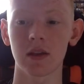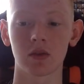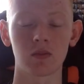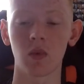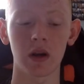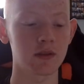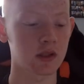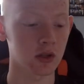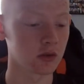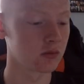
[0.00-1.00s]
wanting to
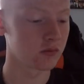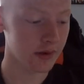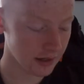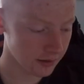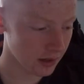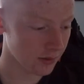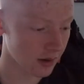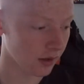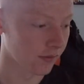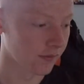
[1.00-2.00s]
do really, really
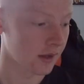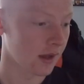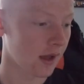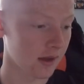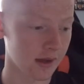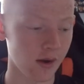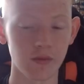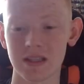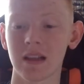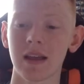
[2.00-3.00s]
well. Uh,
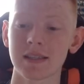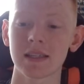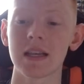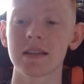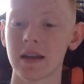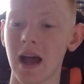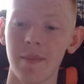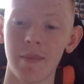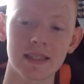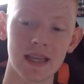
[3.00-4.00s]
obviously, last season,
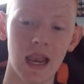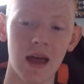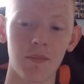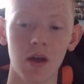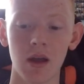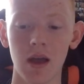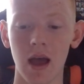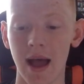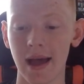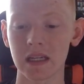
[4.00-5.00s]
Ahmed Salam
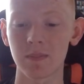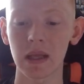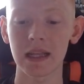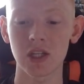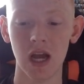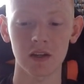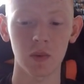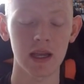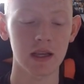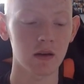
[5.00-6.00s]
and Billy
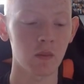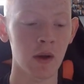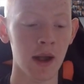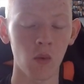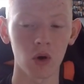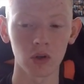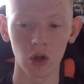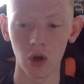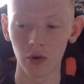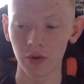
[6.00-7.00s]
Chadwick went out on
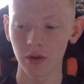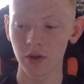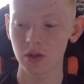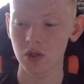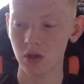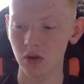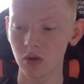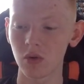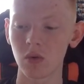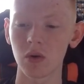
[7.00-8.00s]
loan
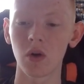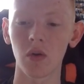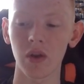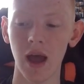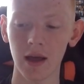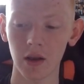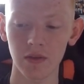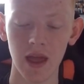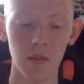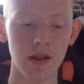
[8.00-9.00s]
to Northern Ireland.
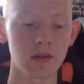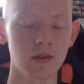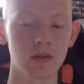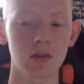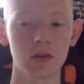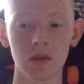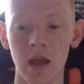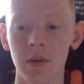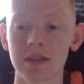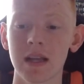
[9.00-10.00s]
They went they
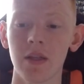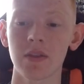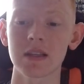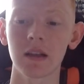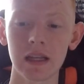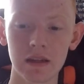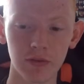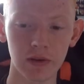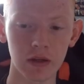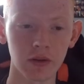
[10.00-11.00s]
went together to
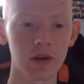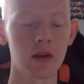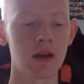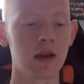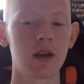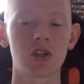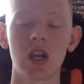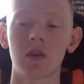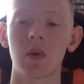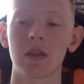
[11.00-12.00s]
Linfield.
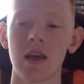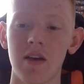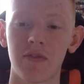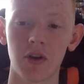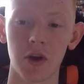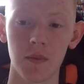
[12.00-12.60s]
Chadwick there for